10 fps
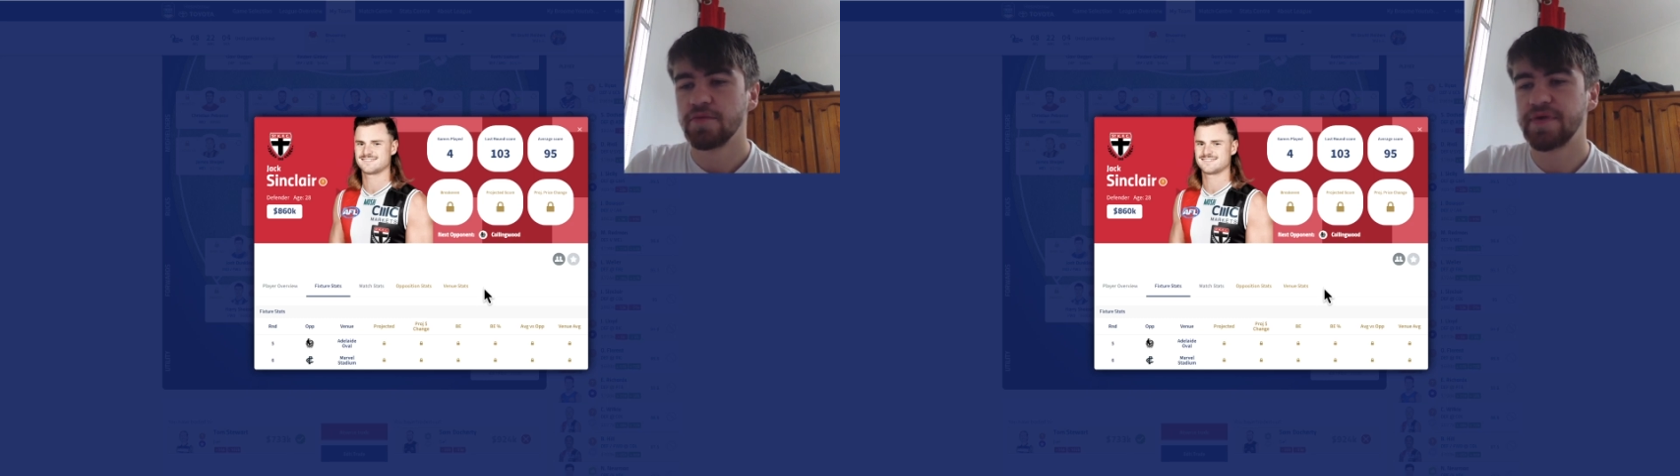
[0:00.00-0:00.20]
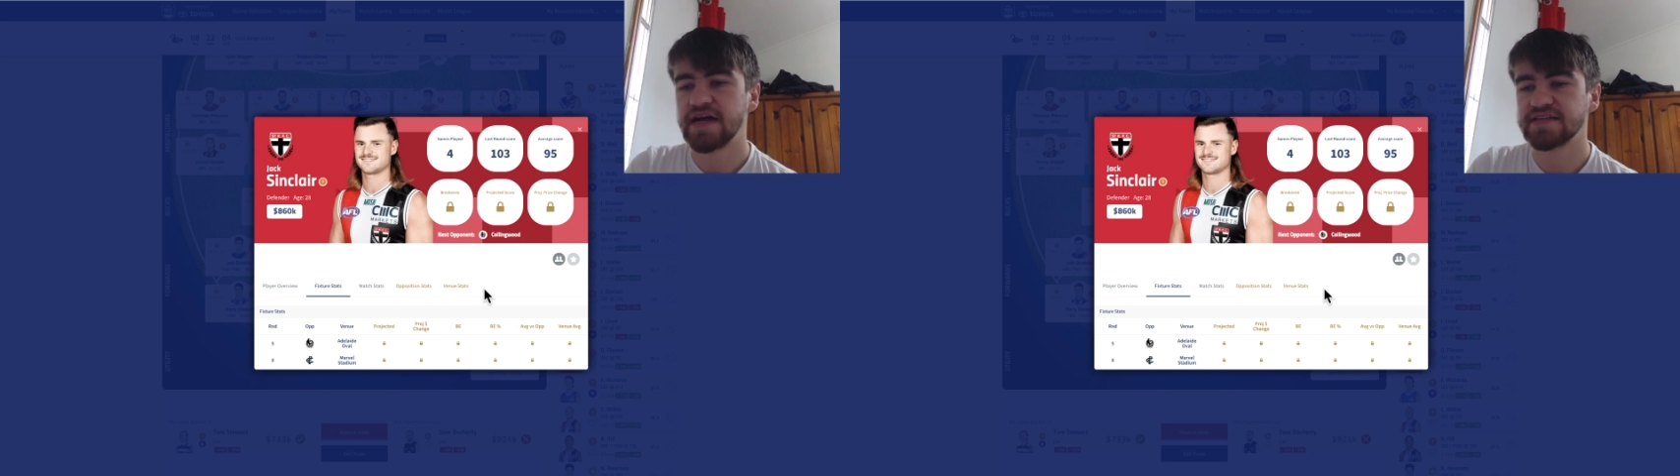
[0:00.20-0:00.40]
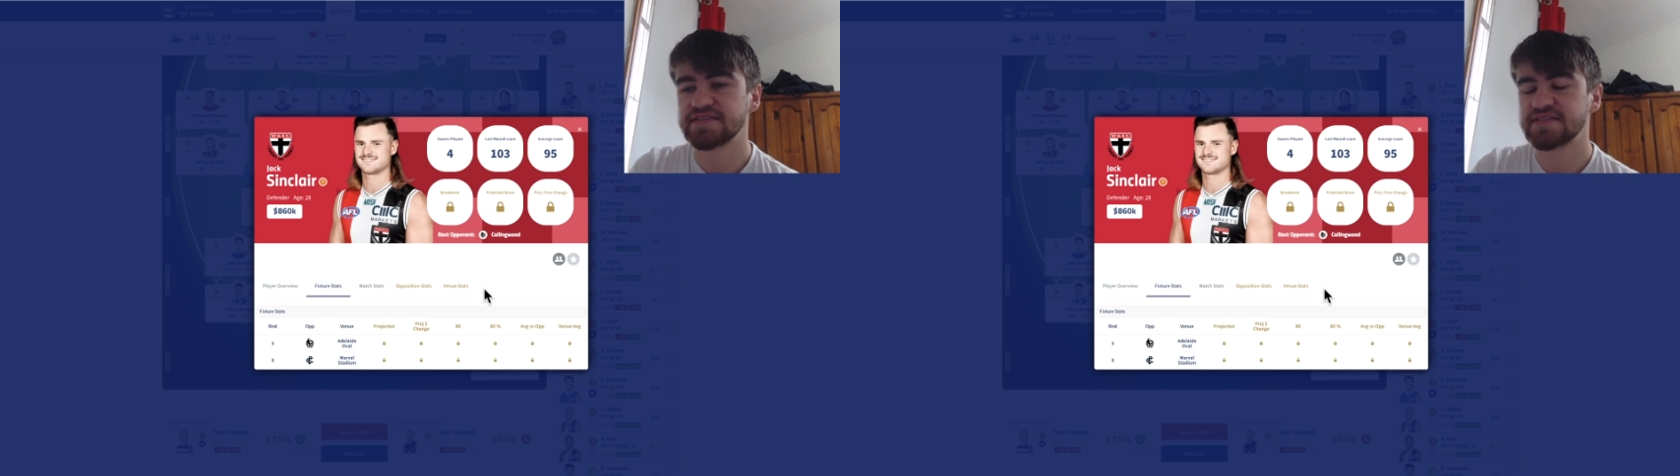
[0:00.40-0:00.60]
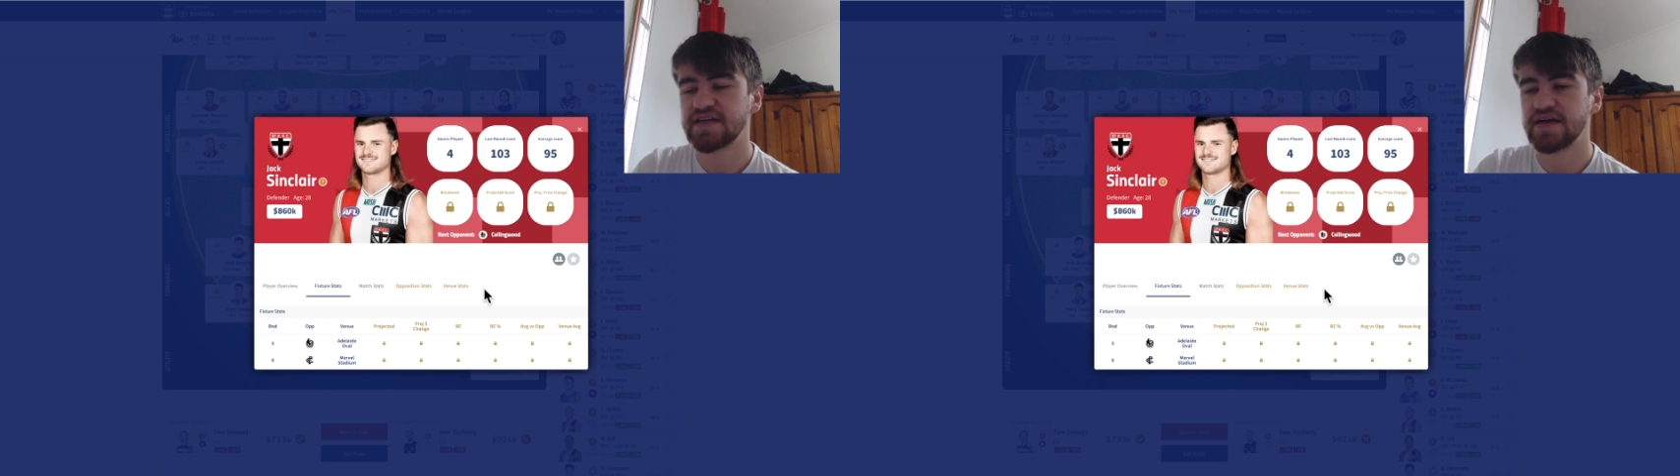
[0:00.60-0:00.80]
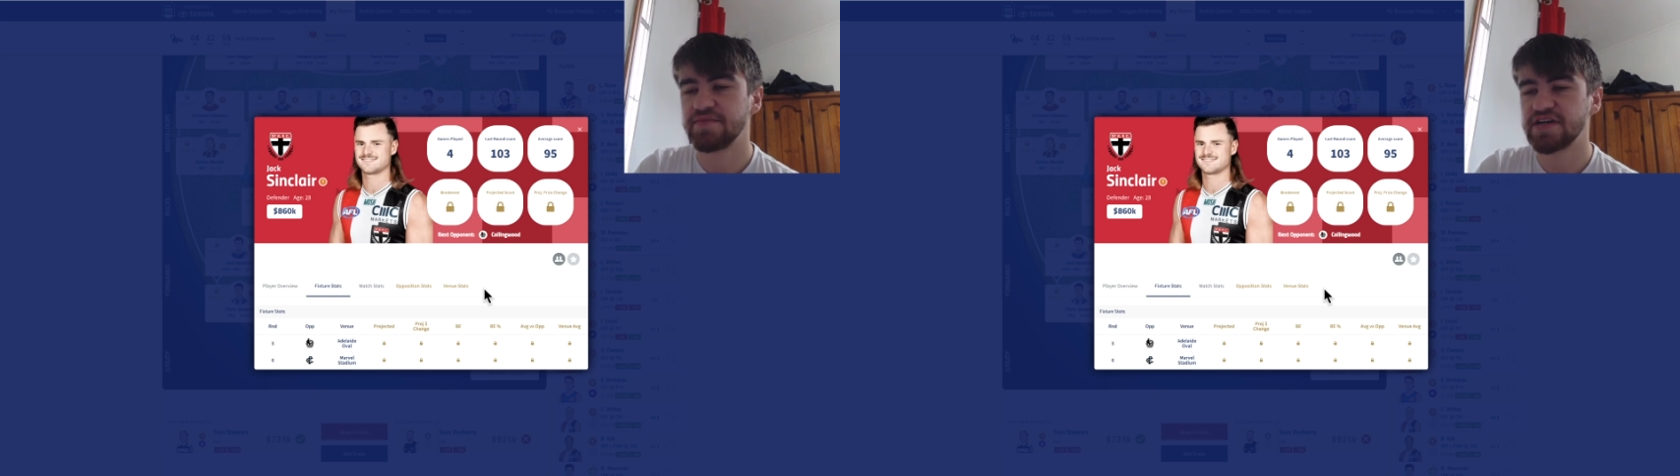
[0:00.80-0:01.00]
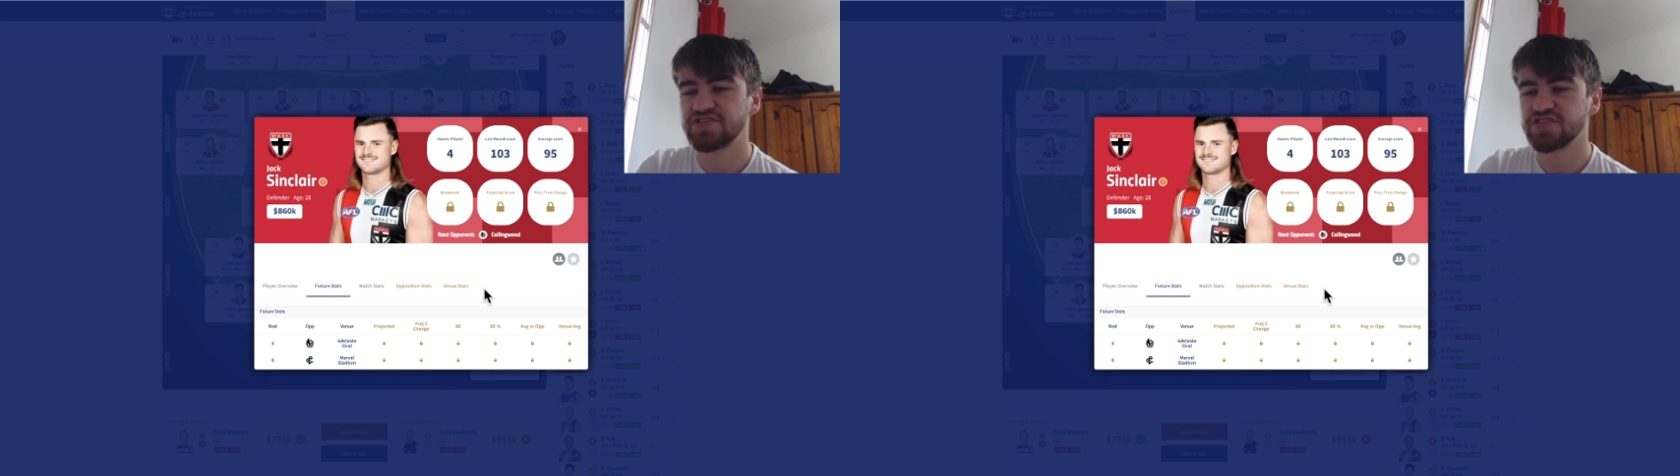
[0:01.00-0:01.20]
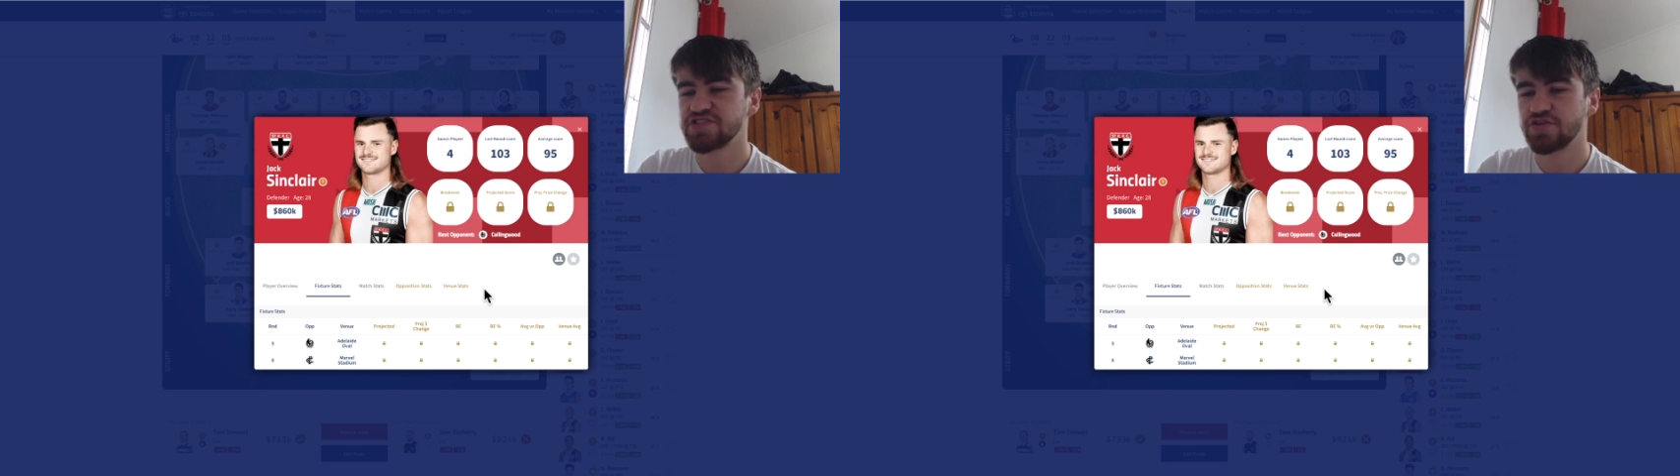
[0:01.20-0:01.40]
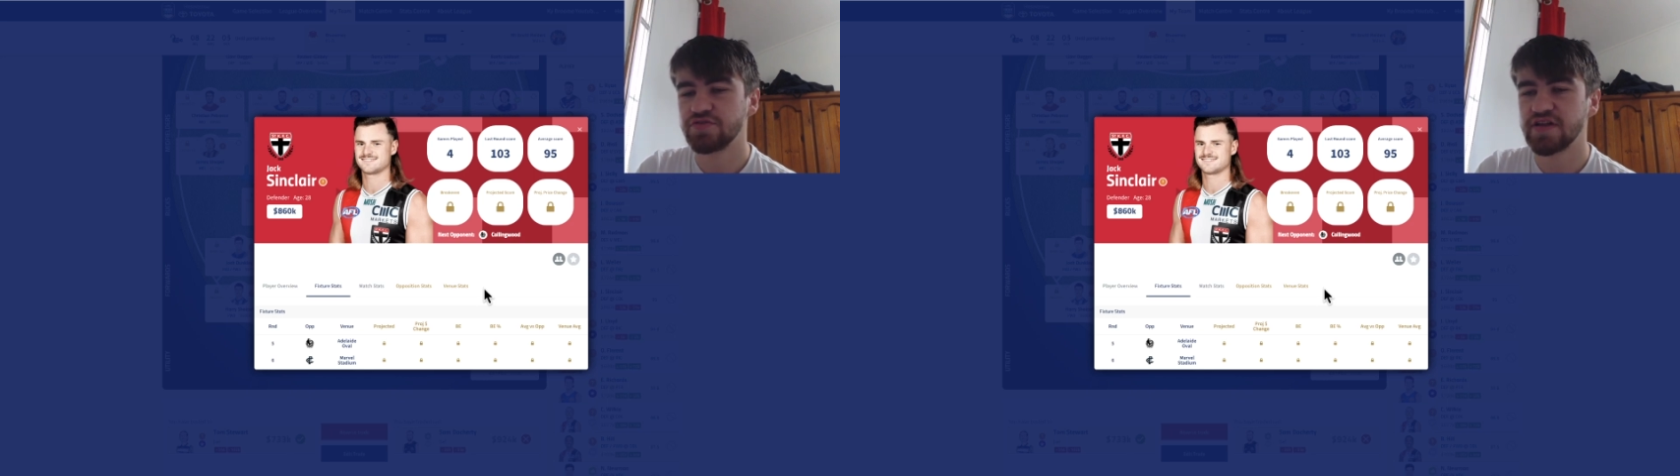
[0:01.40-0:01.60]
But I just
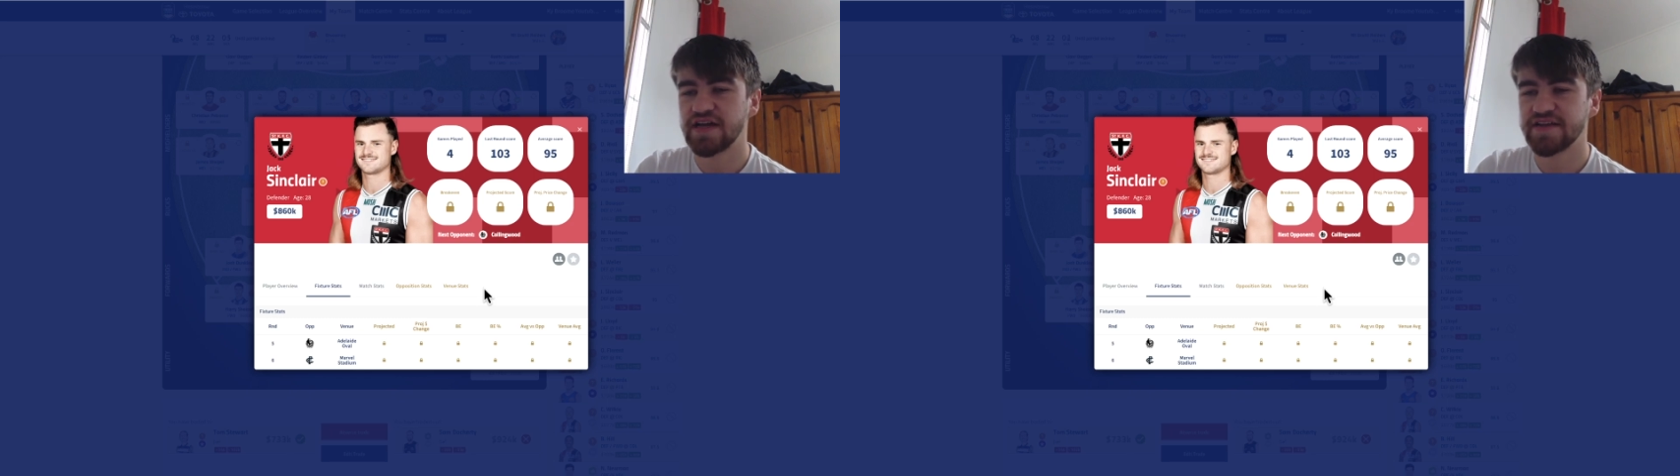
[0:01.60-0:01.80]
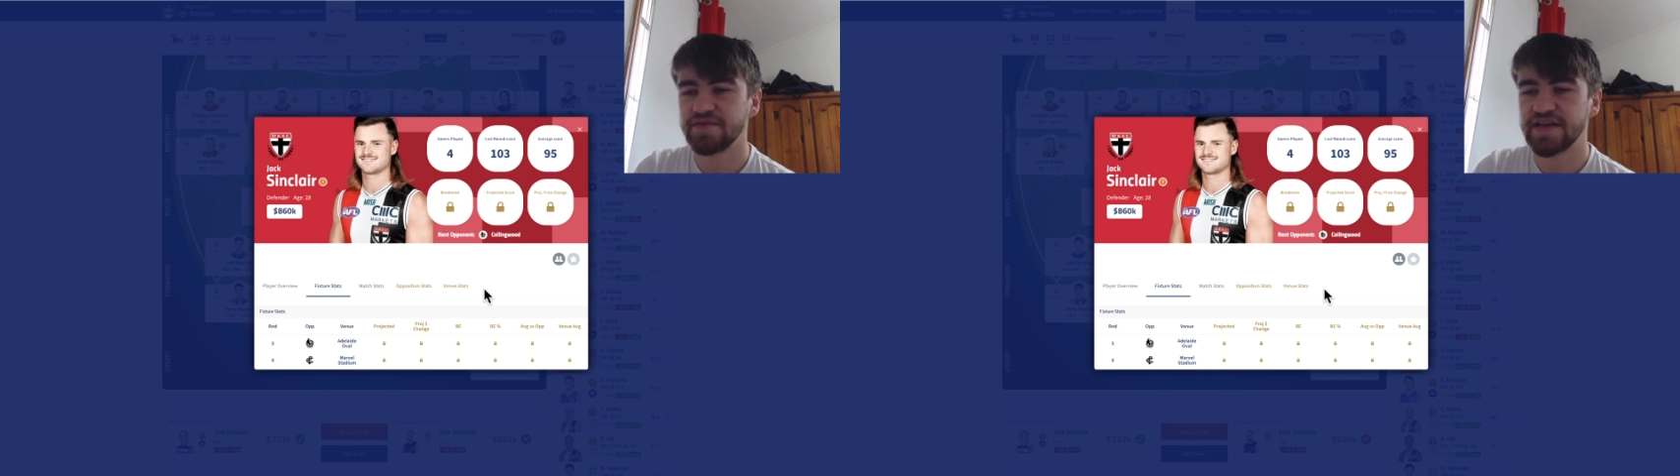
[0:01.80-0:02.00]
don't like him,